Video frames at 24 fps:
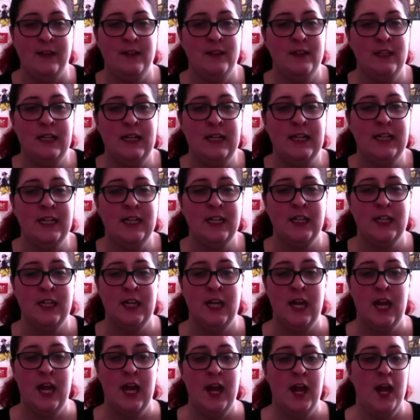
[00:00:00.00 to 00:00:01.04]
Like,
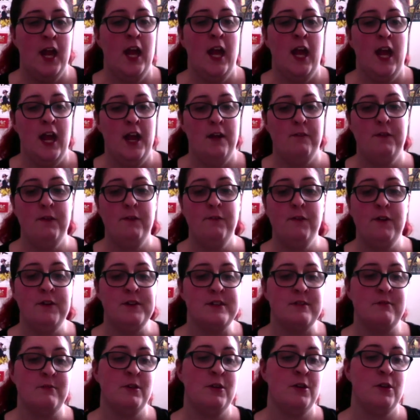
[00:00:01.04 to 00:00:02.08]
if you find
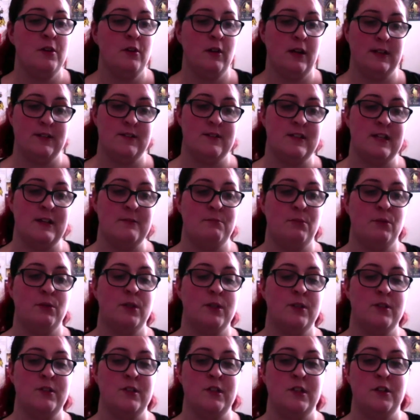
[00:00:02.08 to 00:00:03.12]
someone who likes the same book
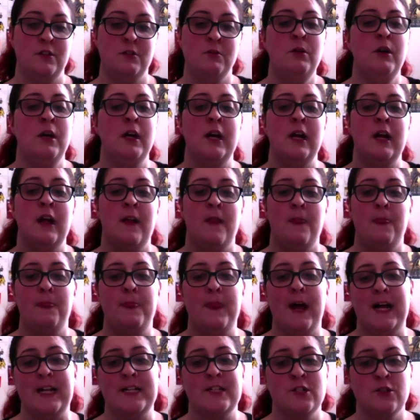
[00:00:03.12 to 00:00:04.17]
as you,
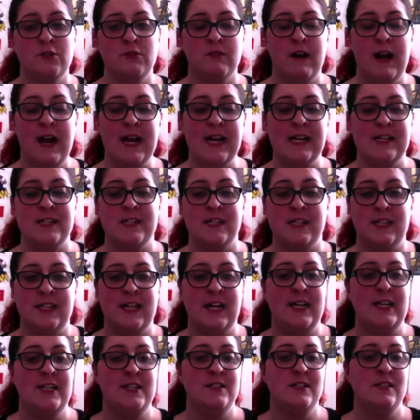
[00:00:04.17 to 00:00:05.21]
that's great.
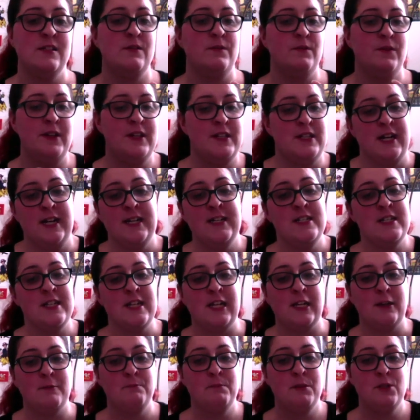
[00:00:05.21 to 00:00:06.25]
That is
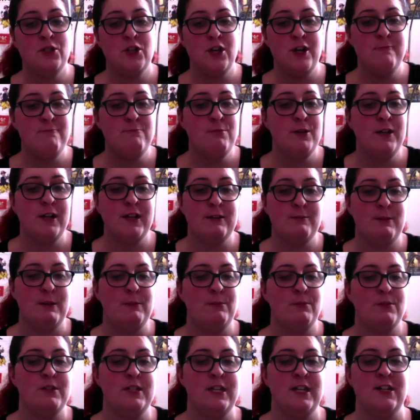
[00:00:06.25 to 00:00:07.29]
fantastic. But don't put other
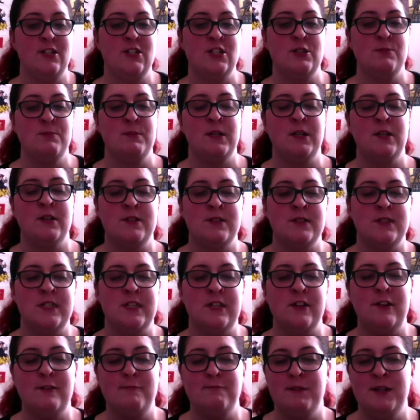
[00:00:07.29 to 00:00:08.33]
people down just because
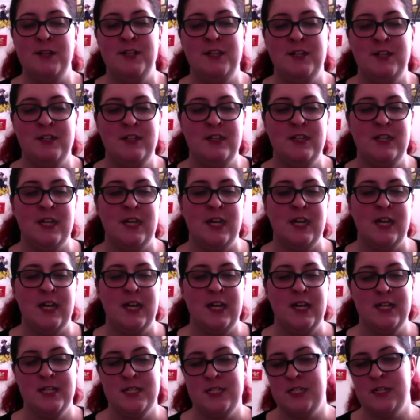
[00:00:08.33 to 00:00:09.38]
their opinion
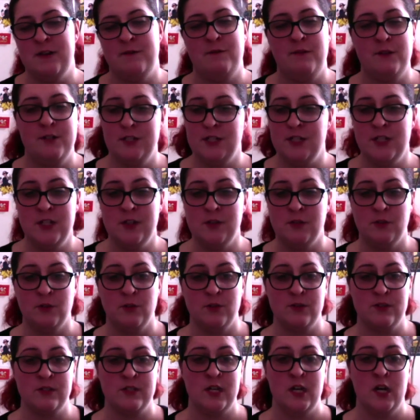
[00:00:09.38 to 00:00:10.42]
is different to
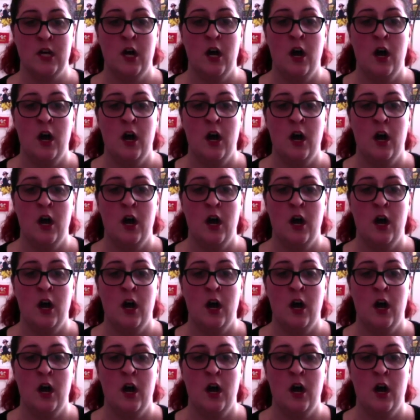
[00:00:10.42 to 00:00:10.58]
yours.